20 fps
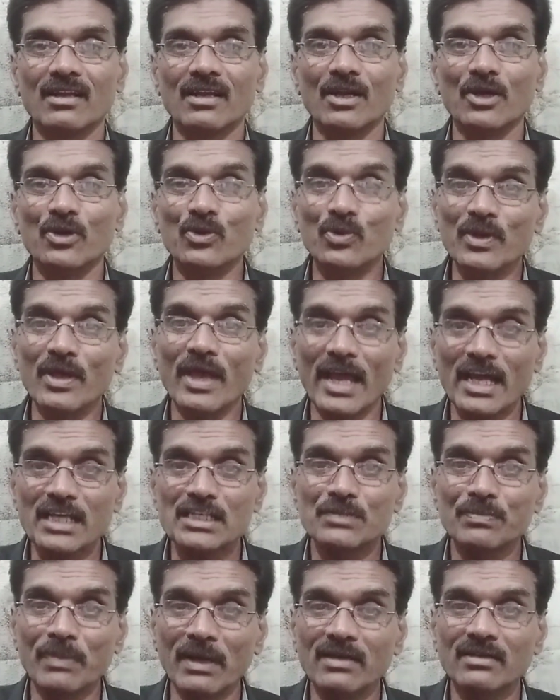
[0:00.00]
do you
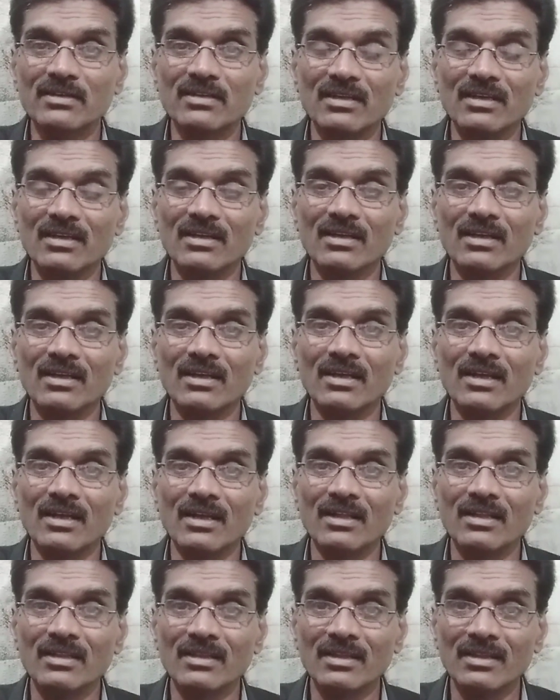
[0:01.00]
expect
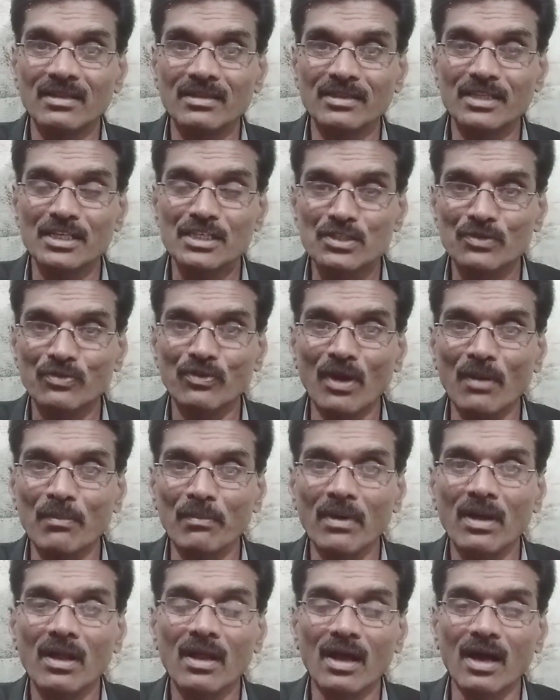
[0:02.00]
this from
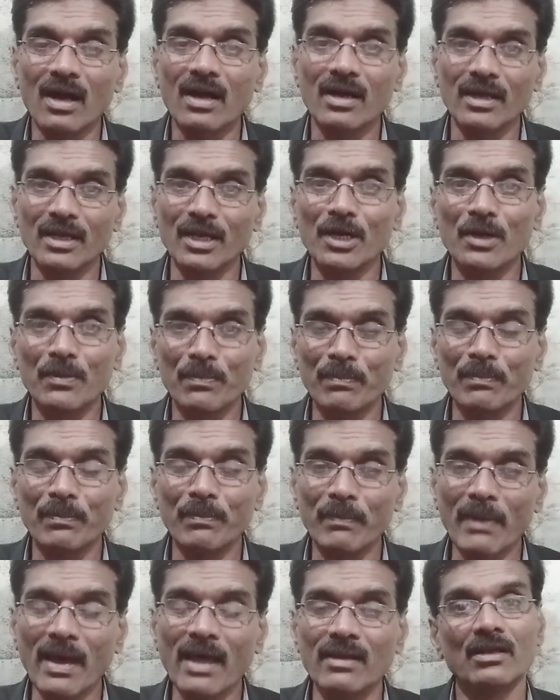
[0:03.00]
a colored
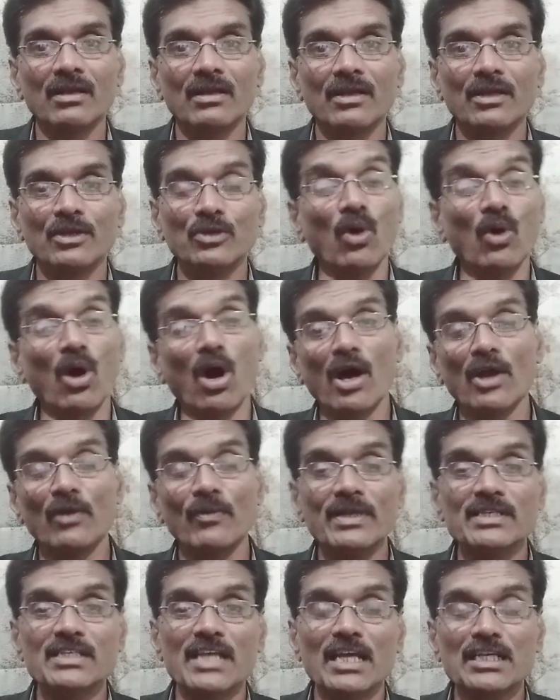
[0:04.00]
man? You
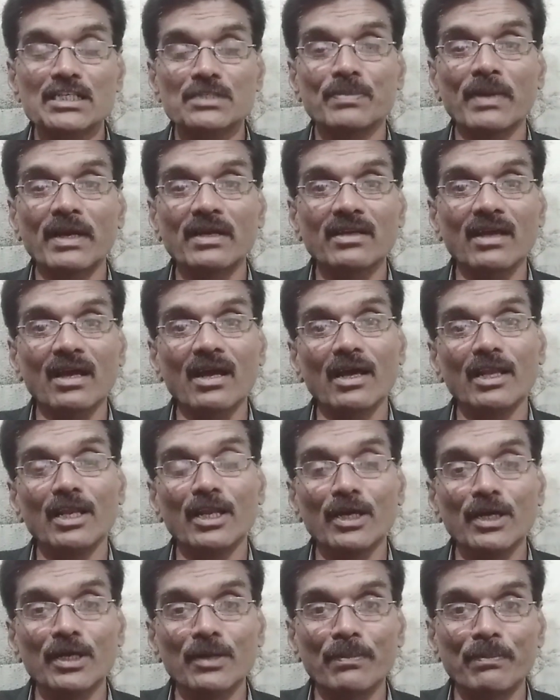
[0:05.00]
always expect a
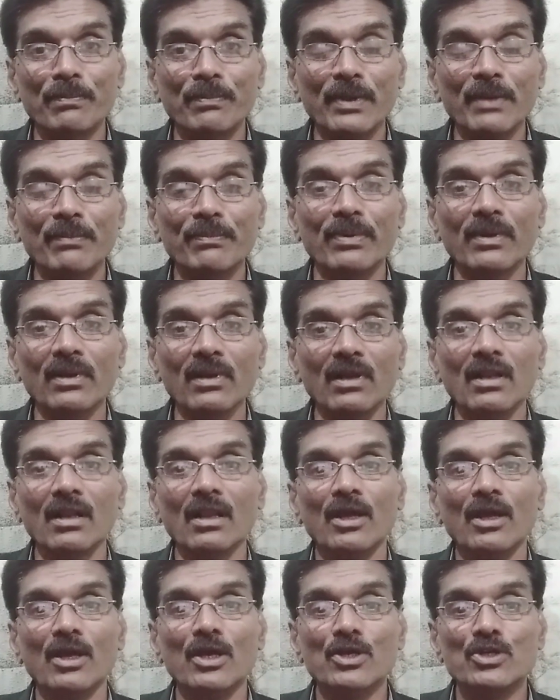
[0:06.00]
colored people
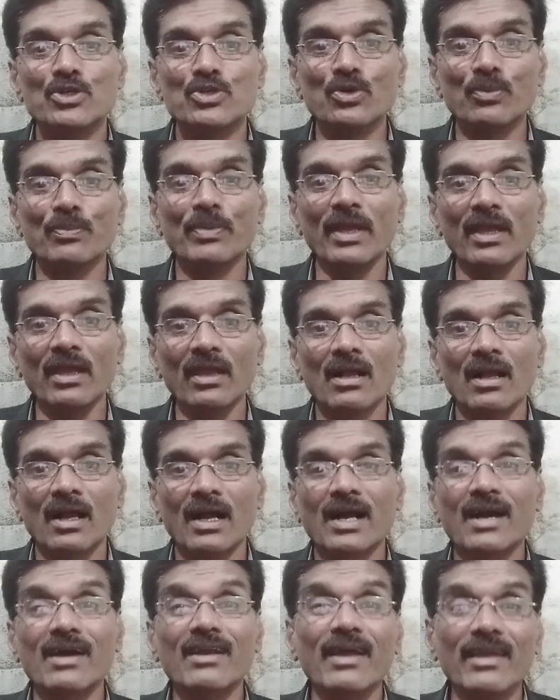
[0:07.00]
to be
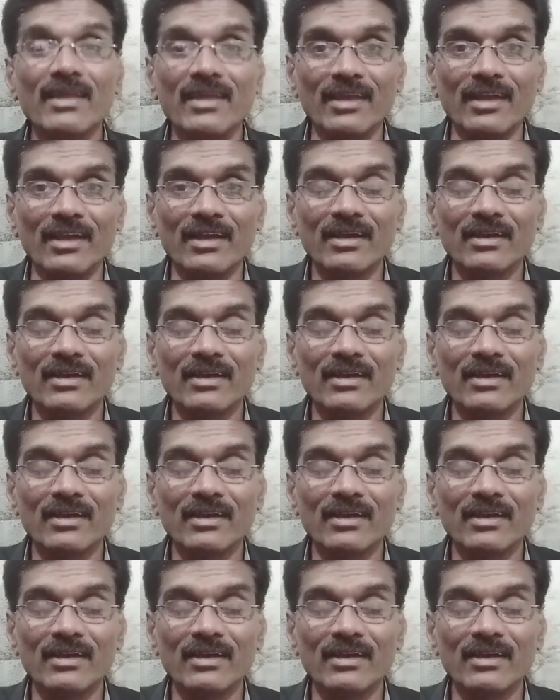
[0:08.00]
crying,